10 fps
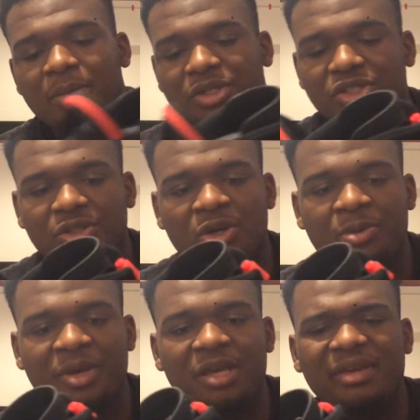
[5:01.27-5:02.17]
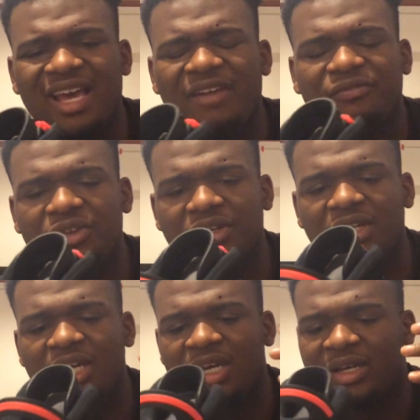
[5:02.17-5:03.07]
But you know, maybe after
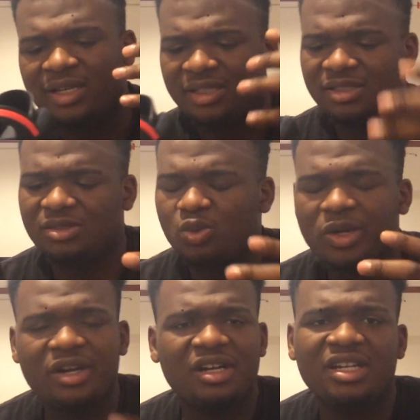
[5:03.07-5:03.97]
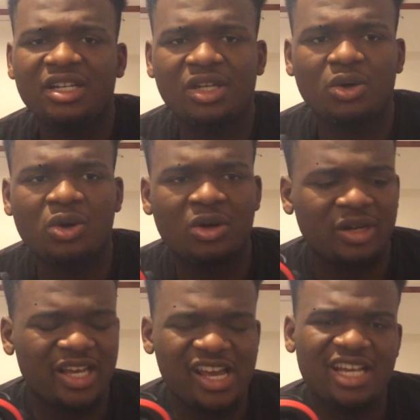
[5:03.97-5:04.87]
swearing it
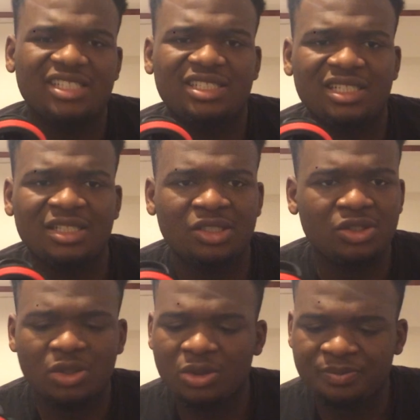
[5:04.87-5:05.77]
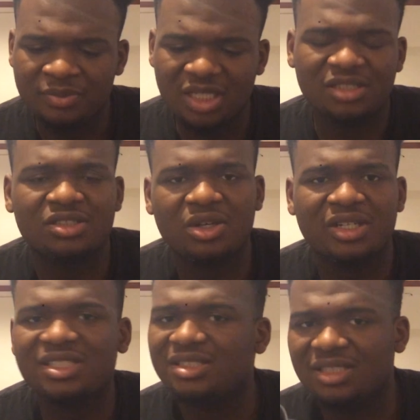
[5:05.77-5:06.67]
or aging, you know, it
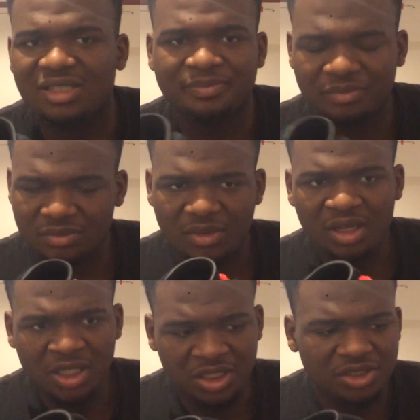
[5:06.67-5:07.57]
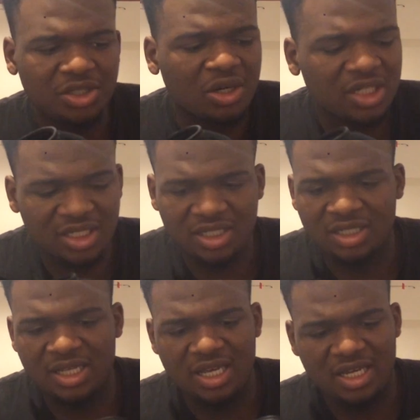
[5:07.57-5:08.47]
starts to
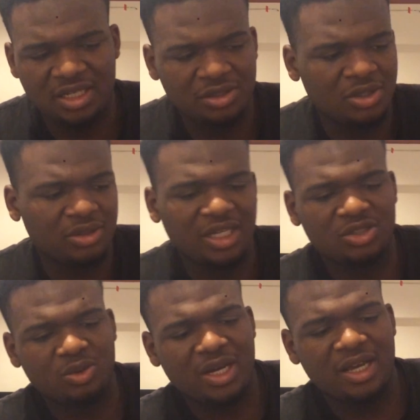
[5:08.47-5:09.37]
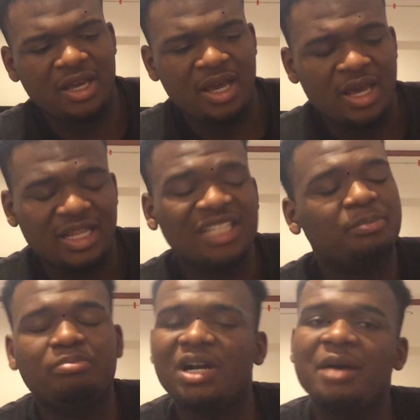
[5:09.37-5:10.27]
darken. And, you know, that's why, that's
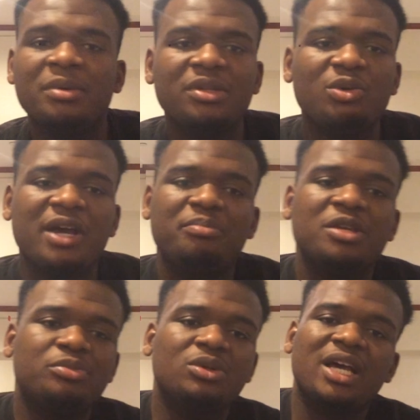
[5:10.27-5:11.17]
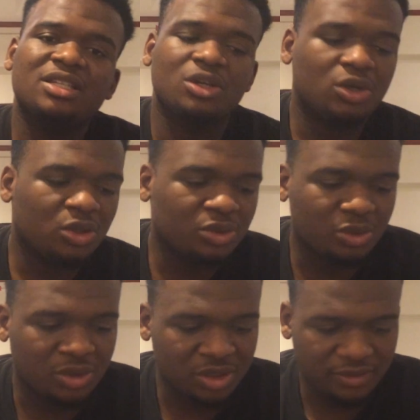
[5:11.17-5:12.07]
probably why people like the old
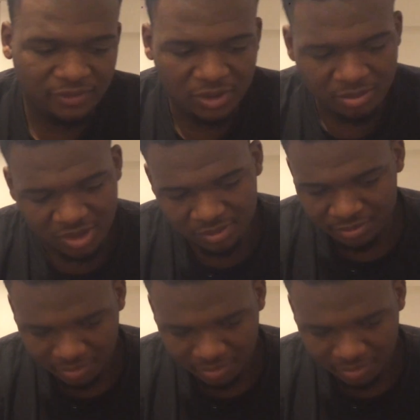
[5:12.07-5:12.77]
one, you feel me?